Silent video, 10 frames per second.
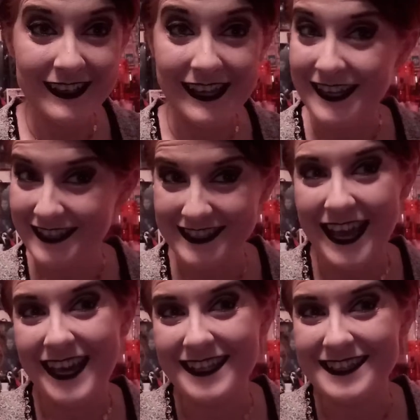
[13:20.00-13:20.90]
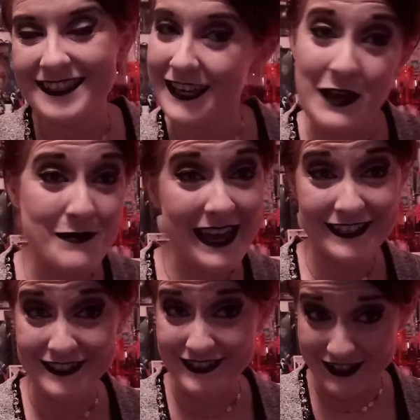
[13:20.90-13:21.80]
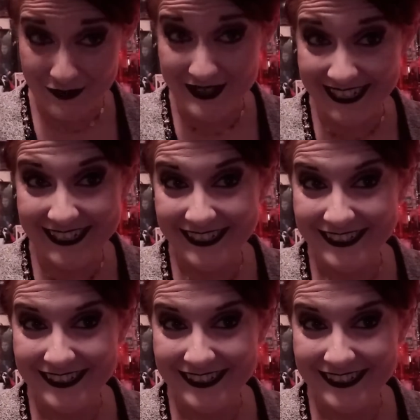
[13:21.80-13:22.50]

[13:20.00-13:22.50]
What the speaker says: he decides to come back as a zombie.